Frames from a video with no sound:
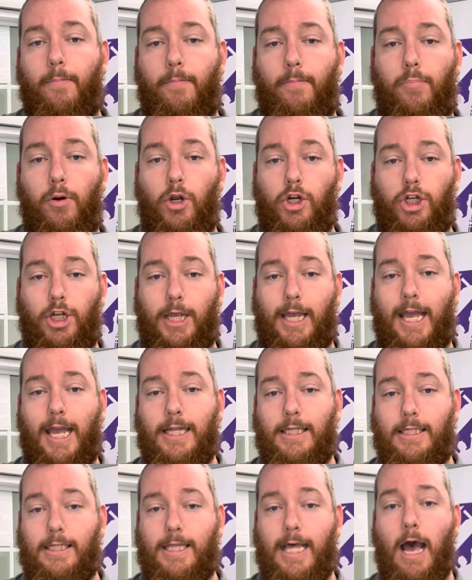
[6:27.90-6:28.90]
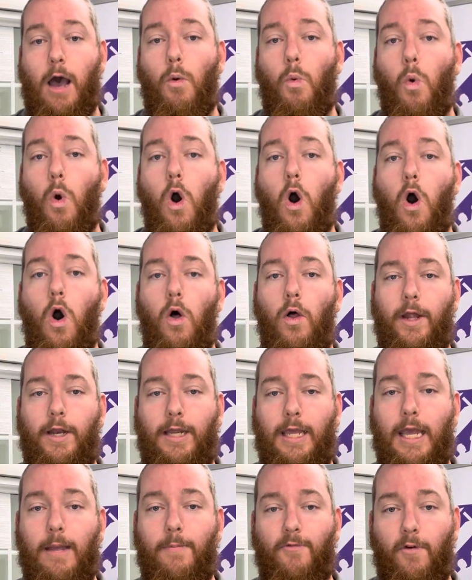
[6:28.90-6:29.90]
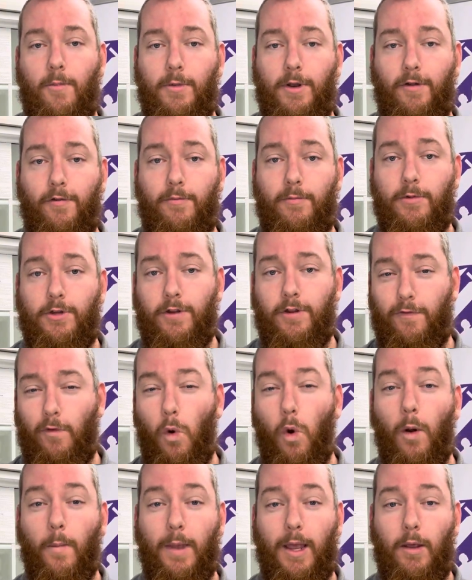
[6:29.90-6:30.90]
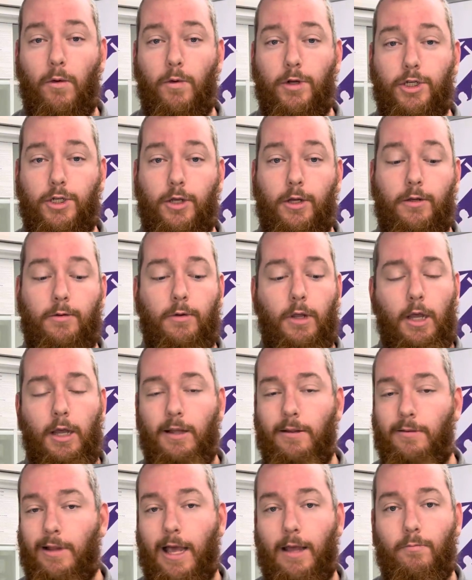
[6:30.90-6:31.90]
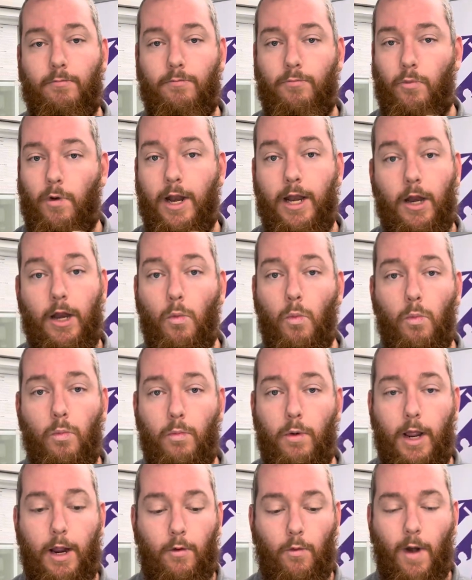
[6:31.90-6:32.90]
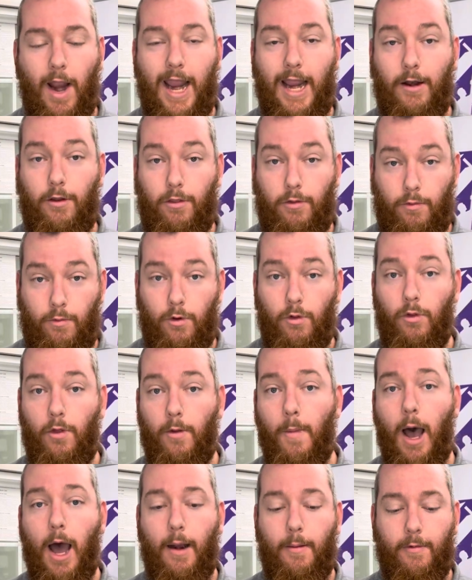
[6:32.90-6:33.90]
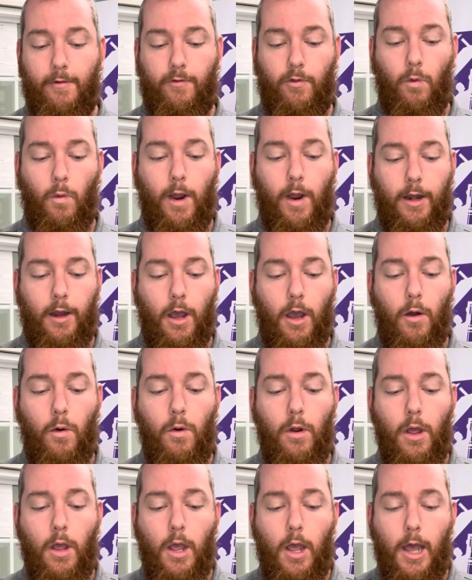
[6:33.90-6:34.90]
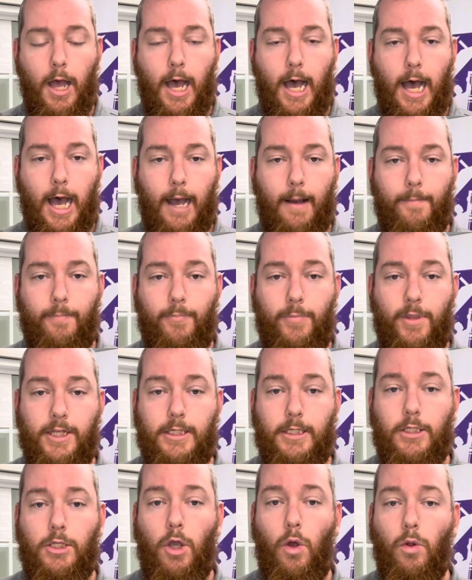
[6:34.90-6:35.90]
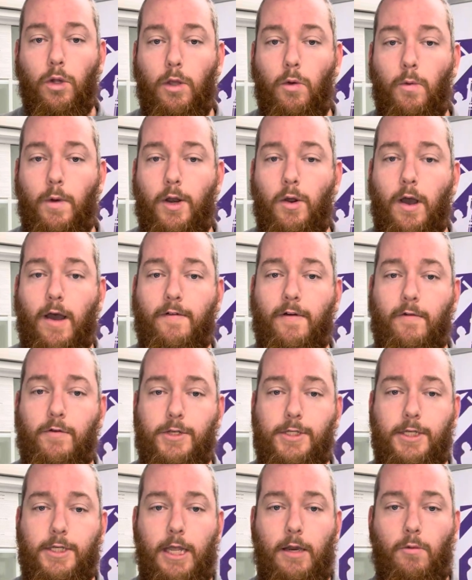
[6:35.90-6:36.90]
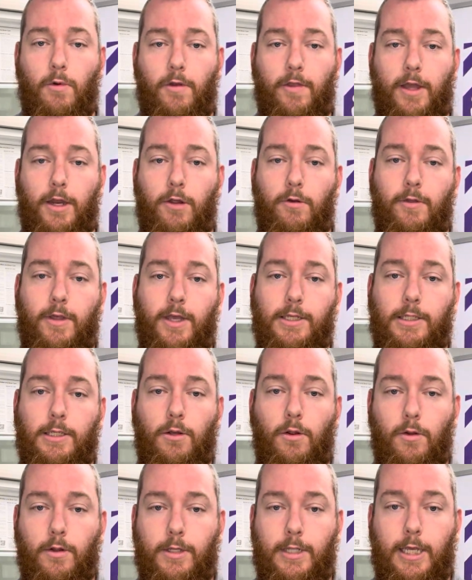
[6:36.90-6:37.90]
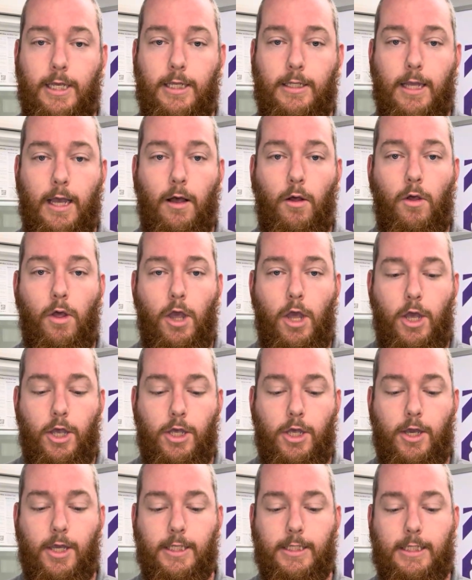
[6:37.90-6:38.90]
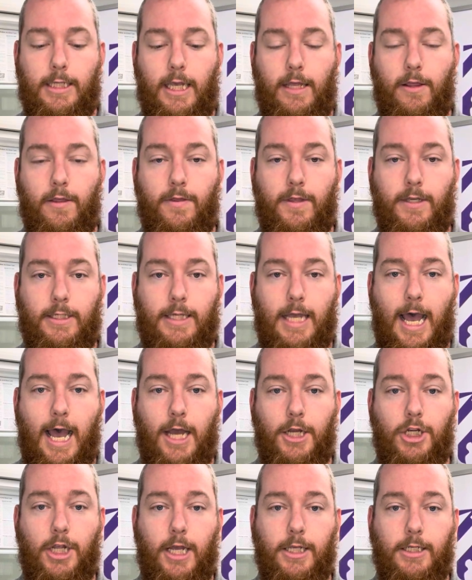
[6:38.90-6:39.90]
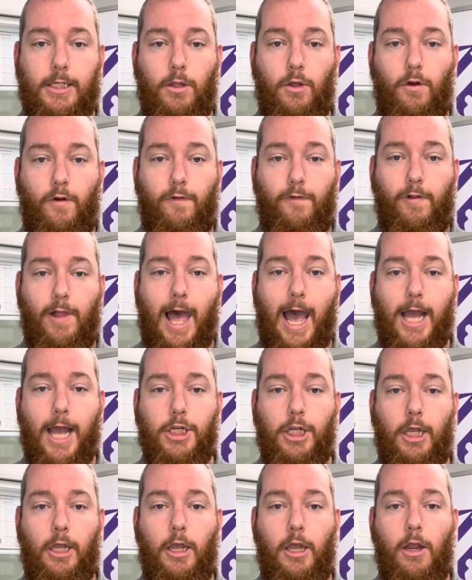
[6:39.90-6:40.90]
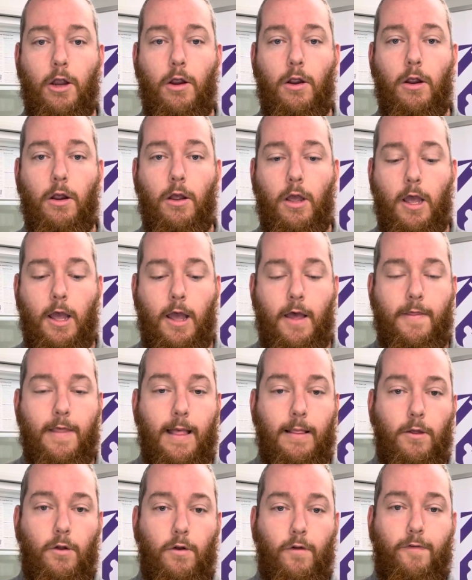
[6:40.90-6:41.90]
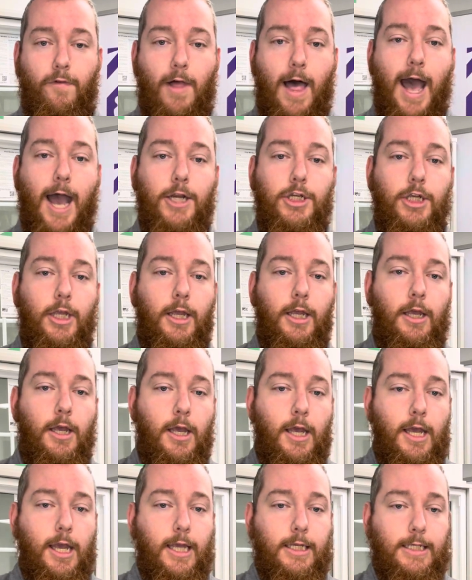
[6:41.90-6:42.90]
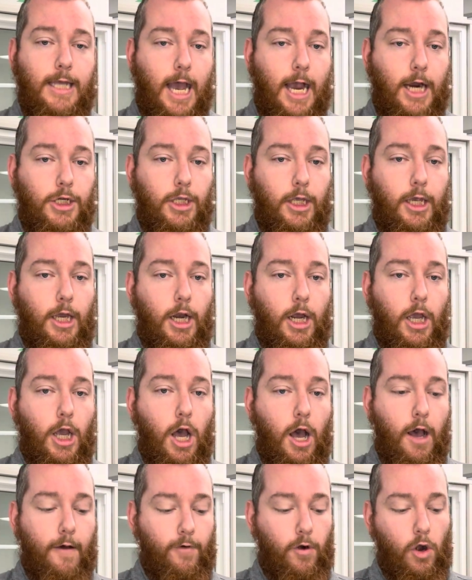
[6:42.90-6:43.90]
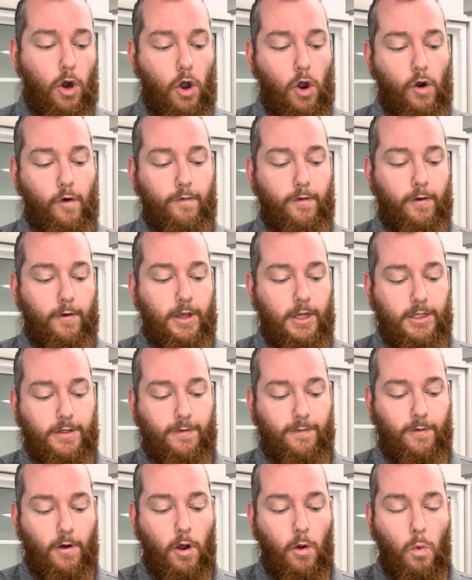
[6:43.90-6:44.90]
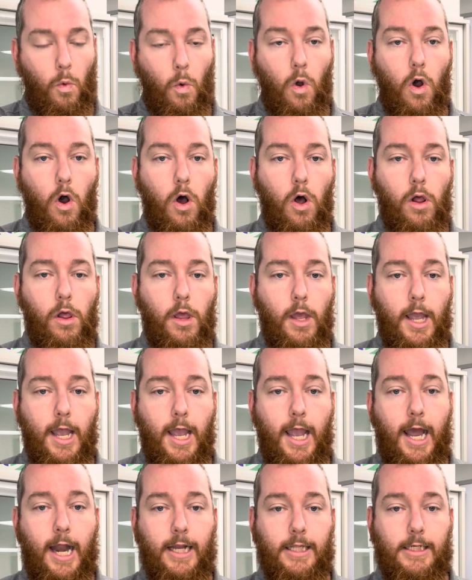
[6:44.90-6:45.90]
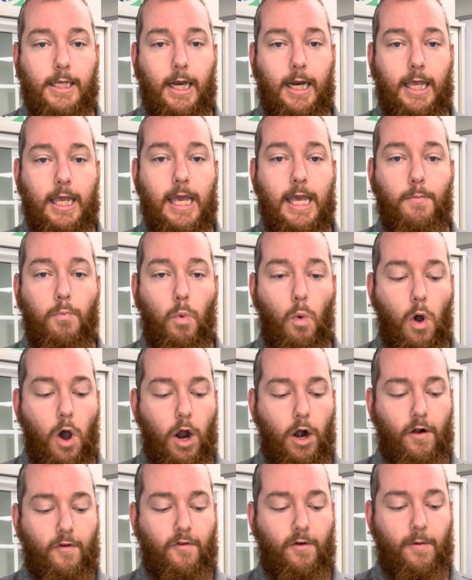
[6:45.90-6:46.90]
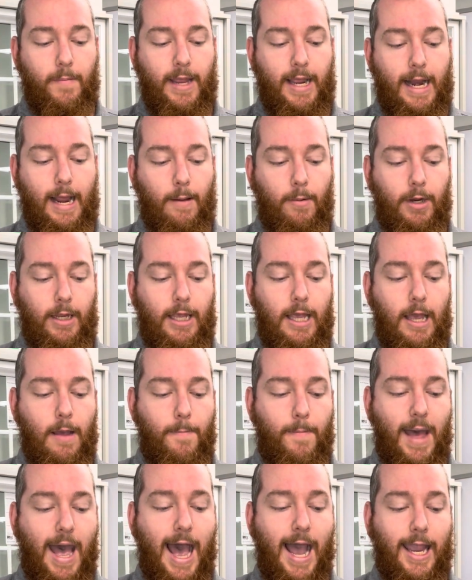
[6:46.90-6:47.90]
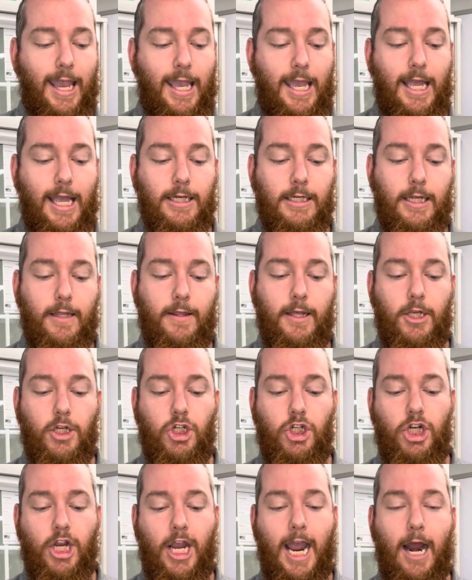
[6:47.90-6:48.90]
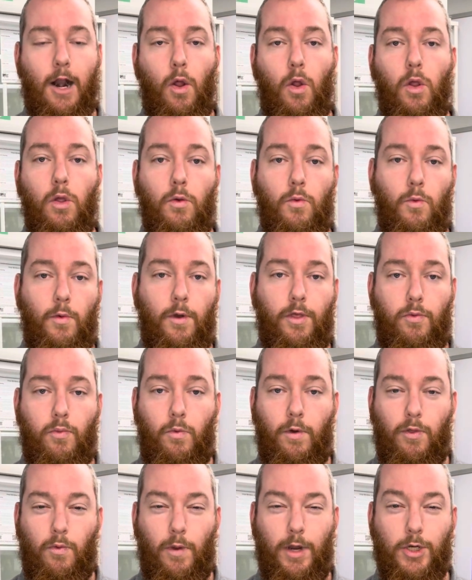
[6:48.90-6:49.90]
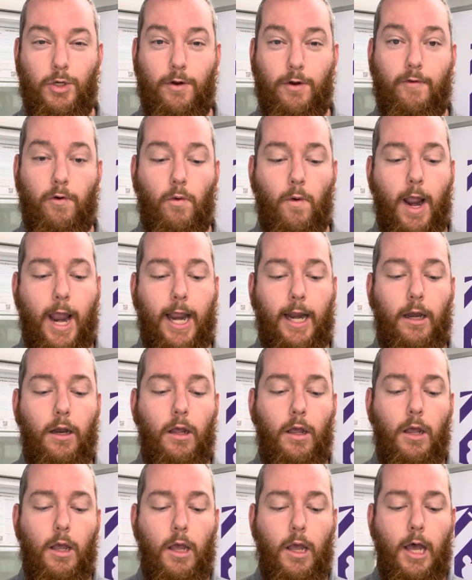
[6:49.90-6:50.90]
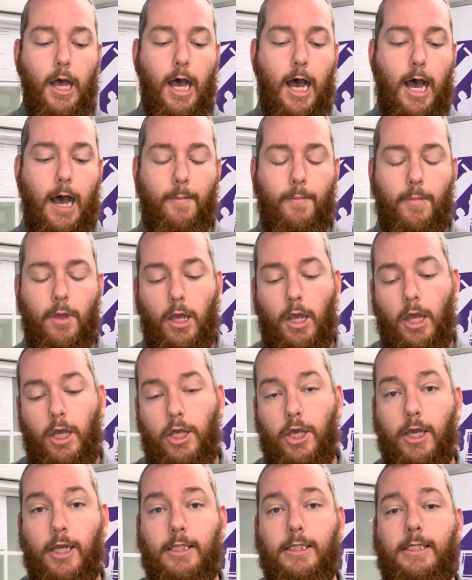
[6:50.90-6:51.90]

push against that wall and keep from deforming, which could let wind and rain through the bottom of the window. This is the only window I've ever seen where they do this little detail. You can see that the sash has a little flashing here. That little flashing is actually going to cover over this front wall, and it's going to keep water from being able to get back into this channel with wind-driven rain. You can